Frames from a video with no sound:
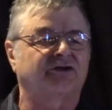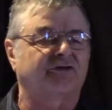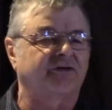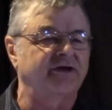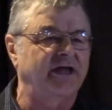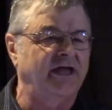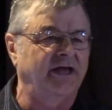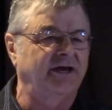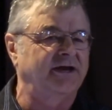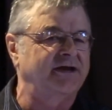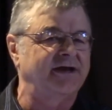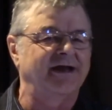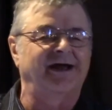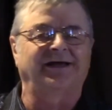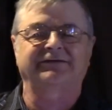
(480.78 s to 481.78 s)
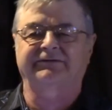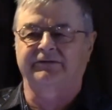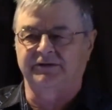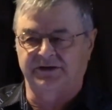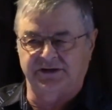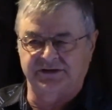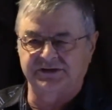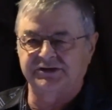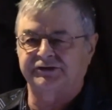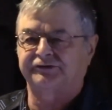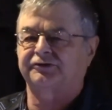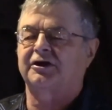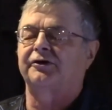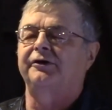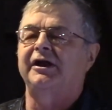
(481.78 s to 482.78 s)
created us. He
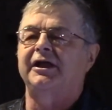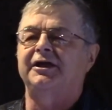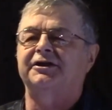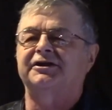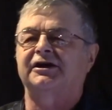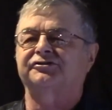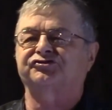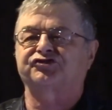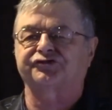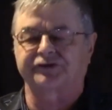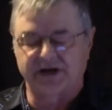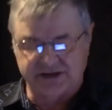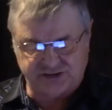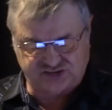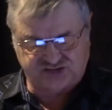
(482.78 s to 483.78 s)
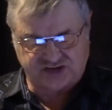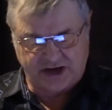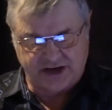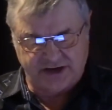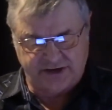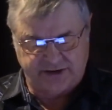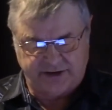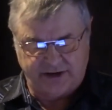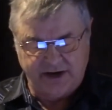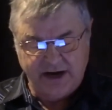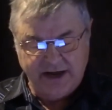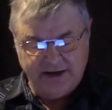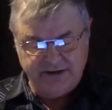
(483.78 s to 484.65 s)
didn't create us transgender.